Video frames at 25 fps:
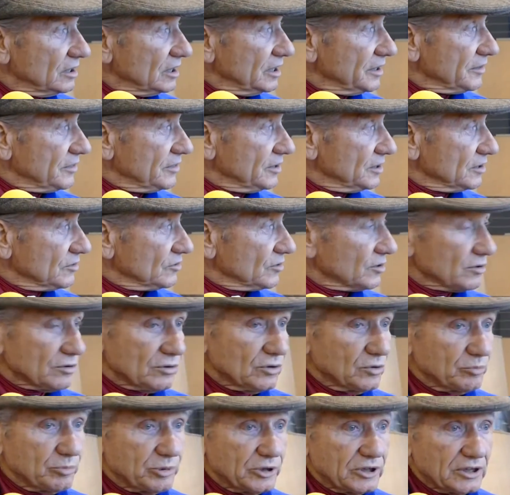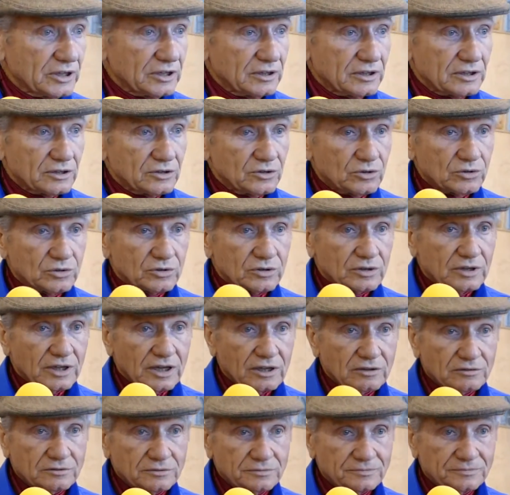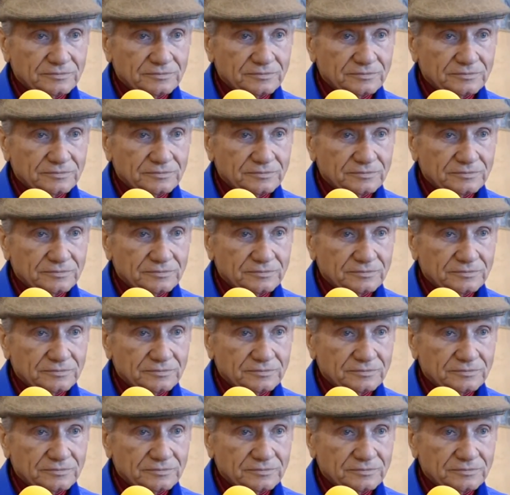I think they're opening the door now.